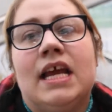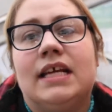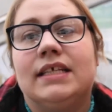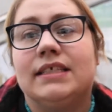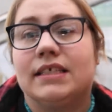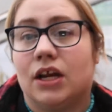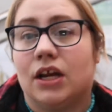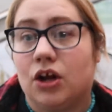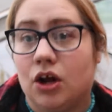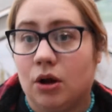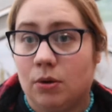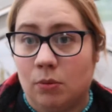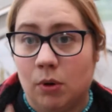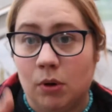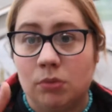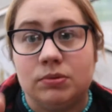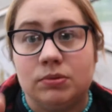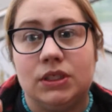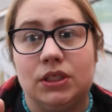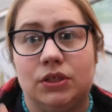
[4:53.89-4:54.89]
is going to come
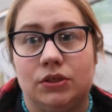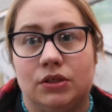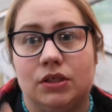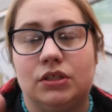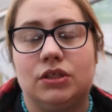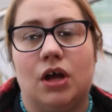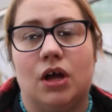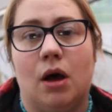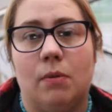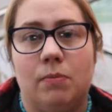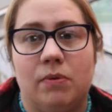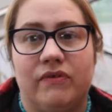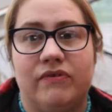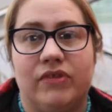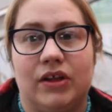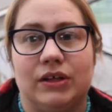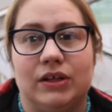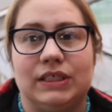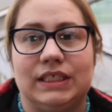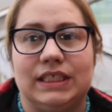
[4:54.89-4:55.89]
up to the top of
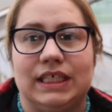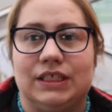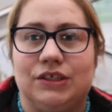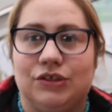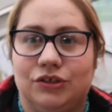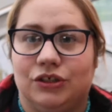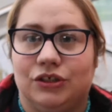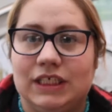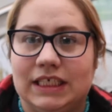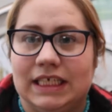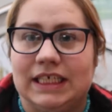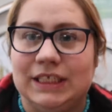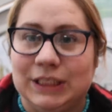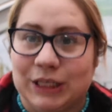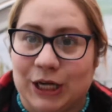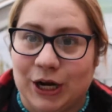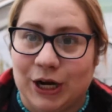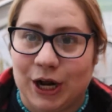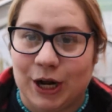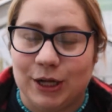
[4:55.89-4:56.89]
those seeds and your seeds are
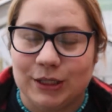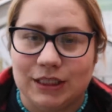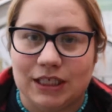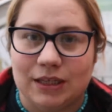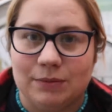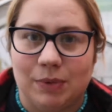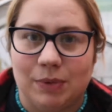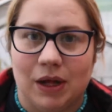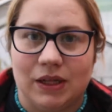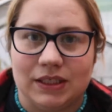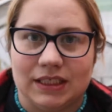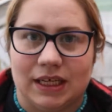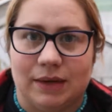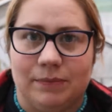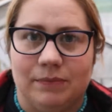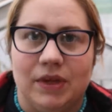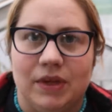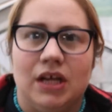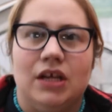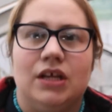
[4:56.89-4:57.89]
going to go to the
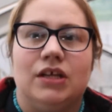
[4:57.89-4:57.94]
bottom.